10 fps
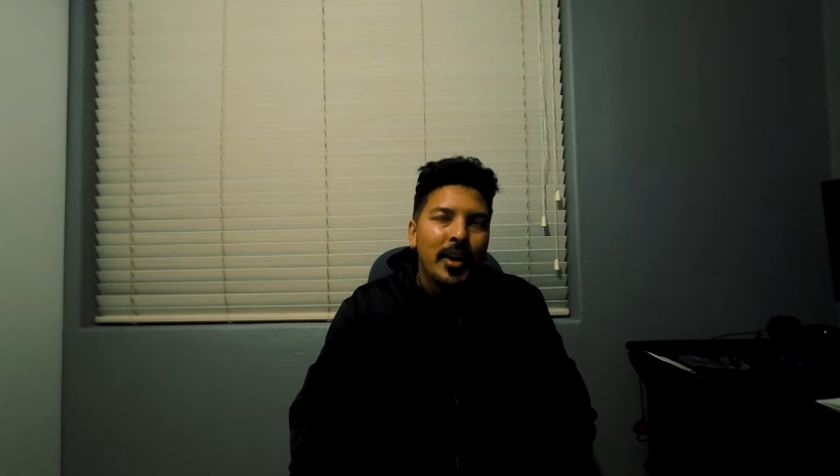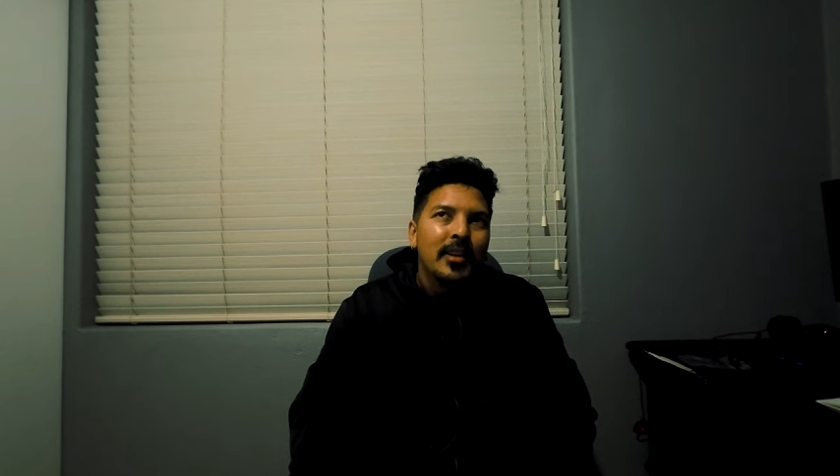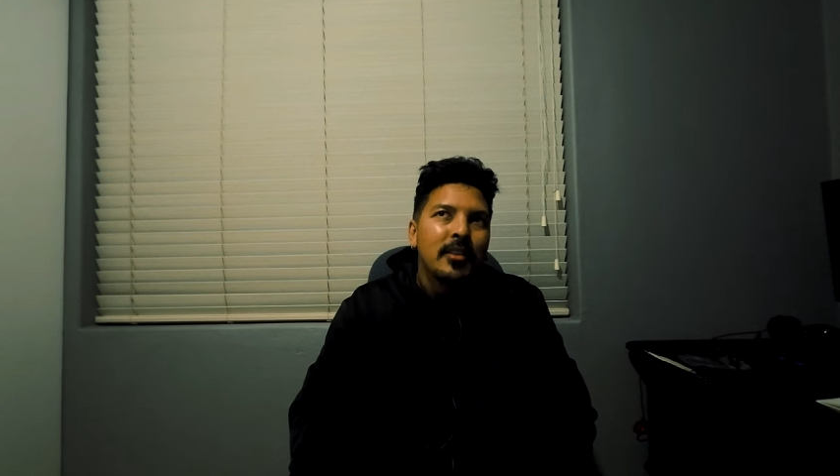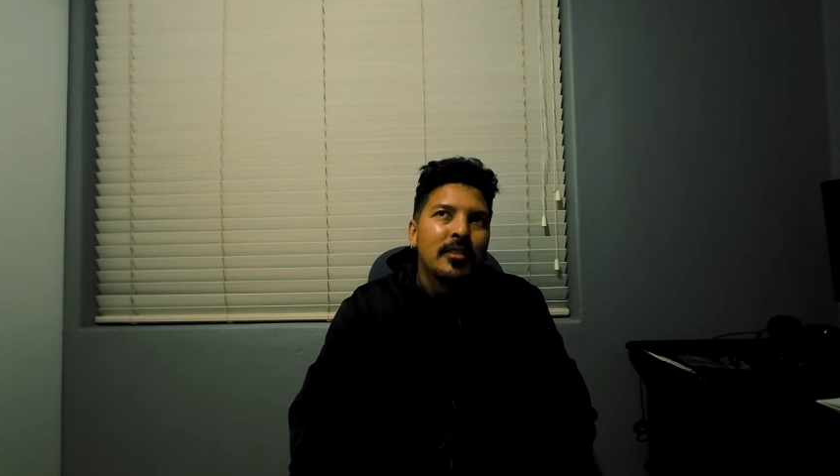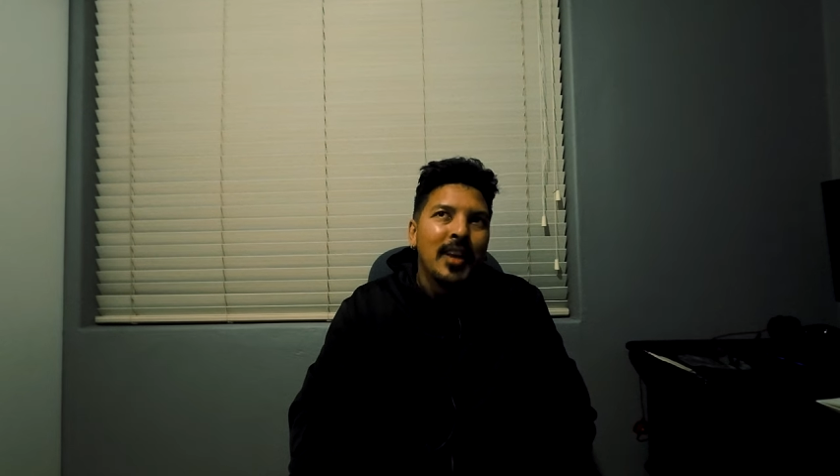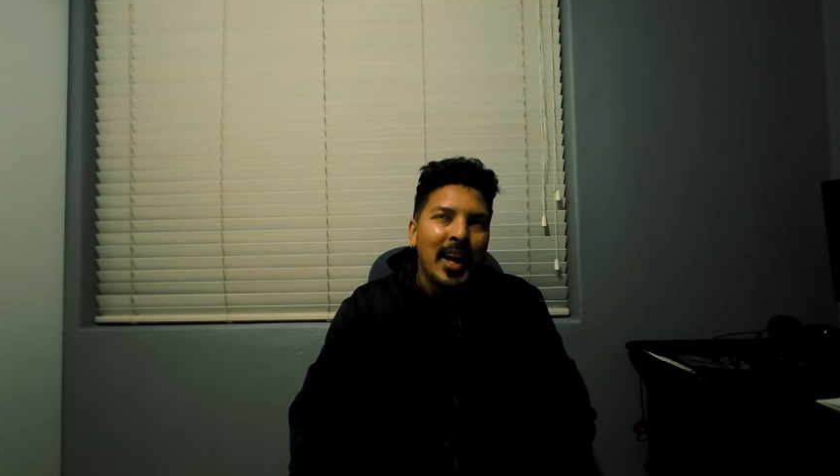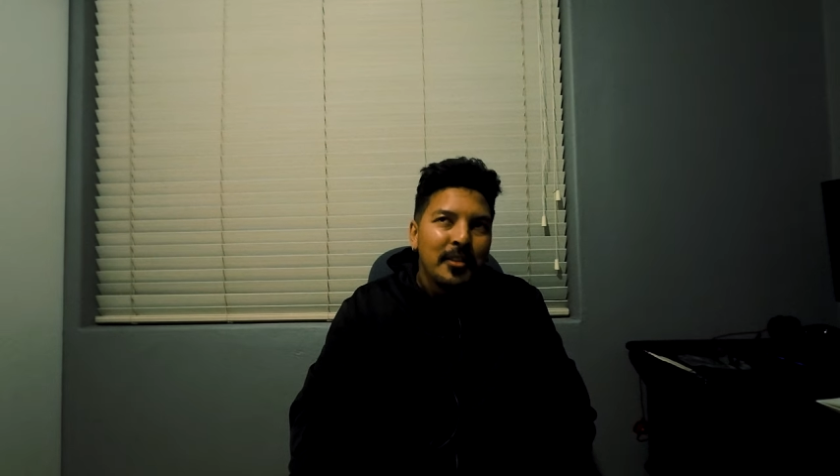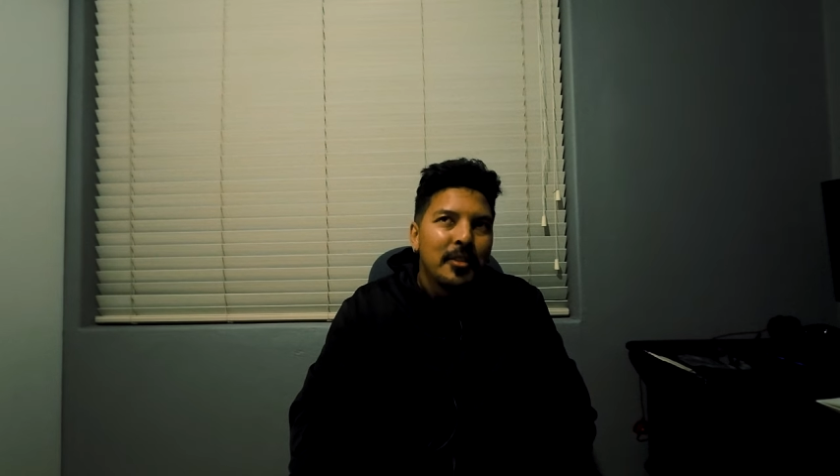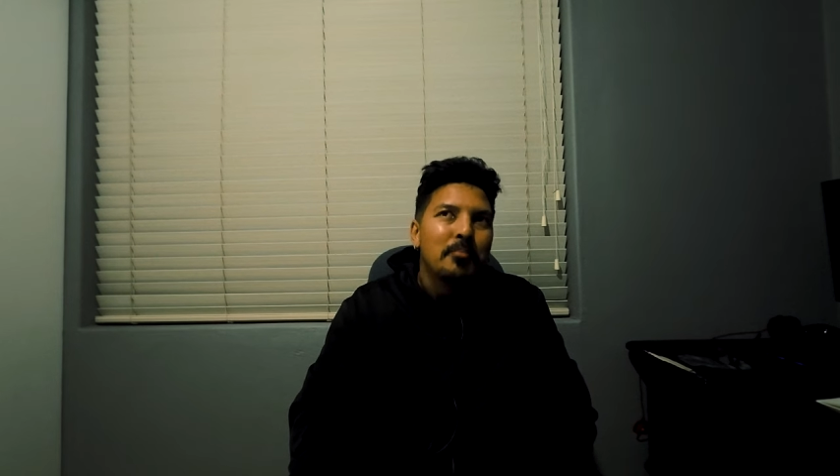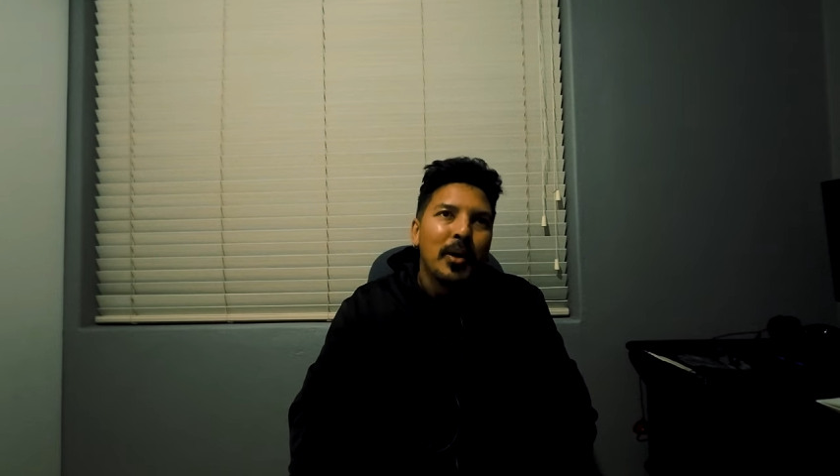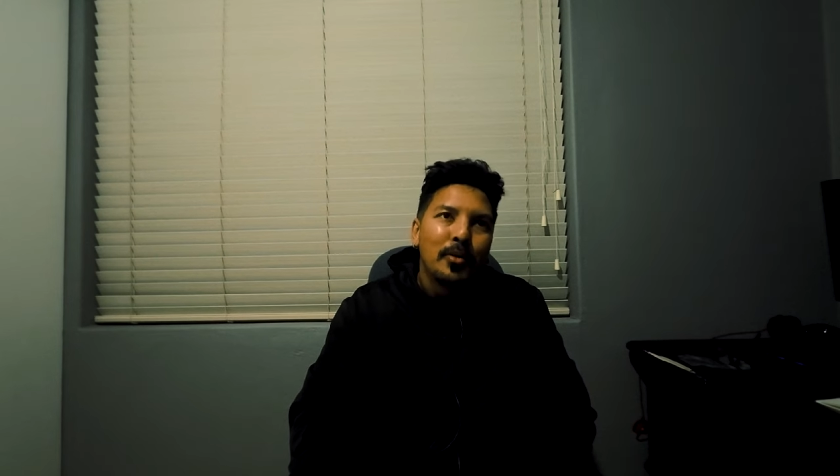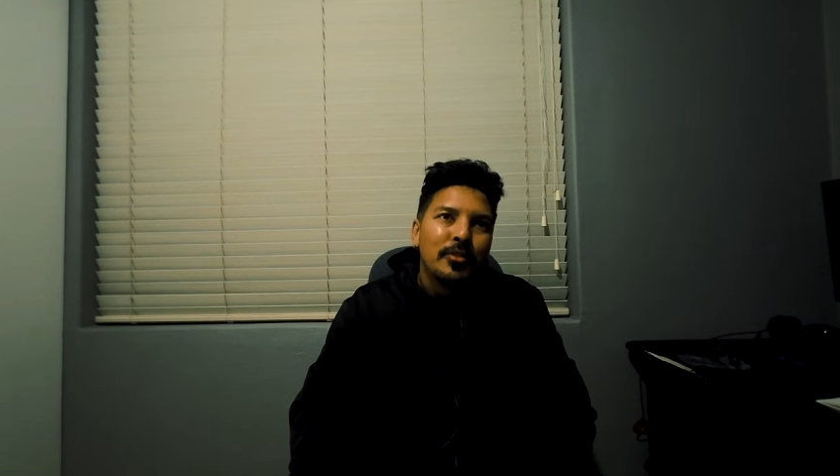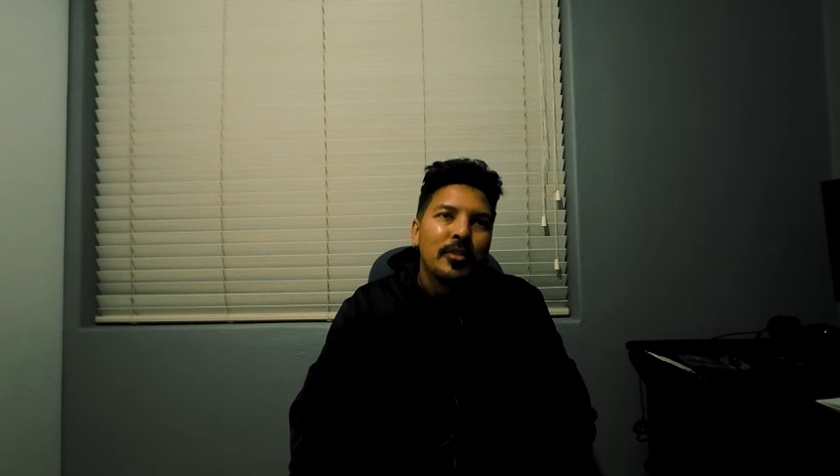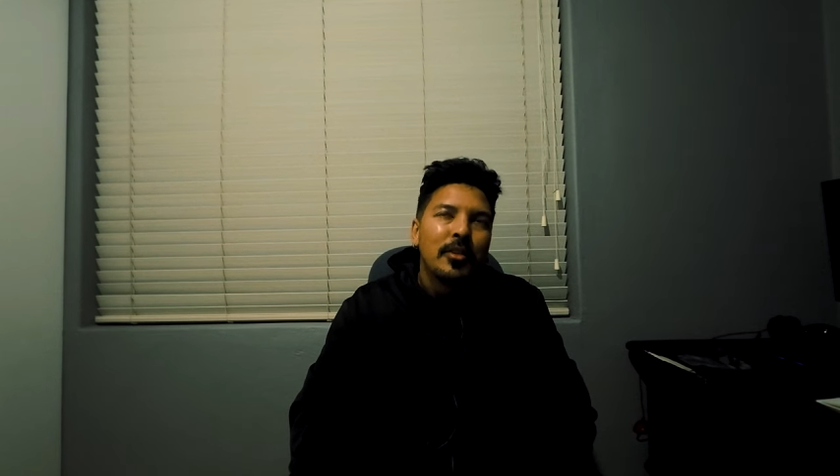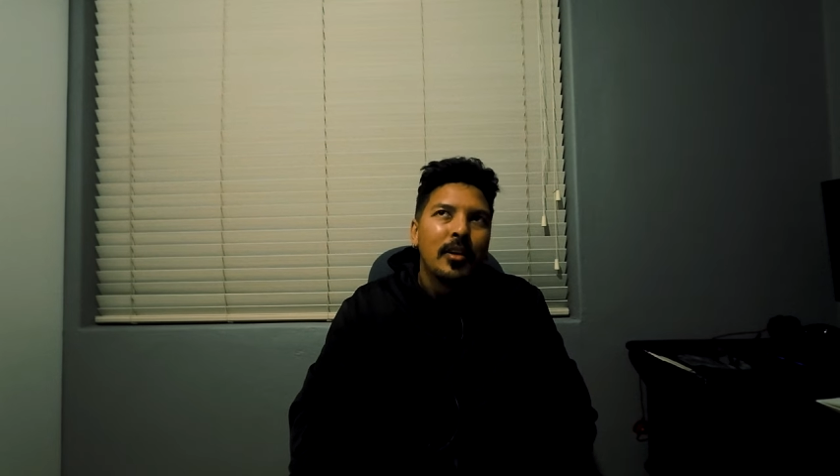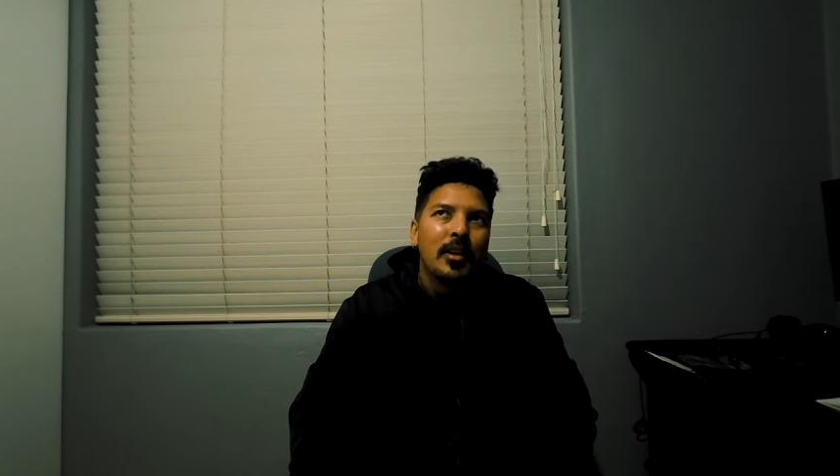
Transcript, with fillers: I disliked the most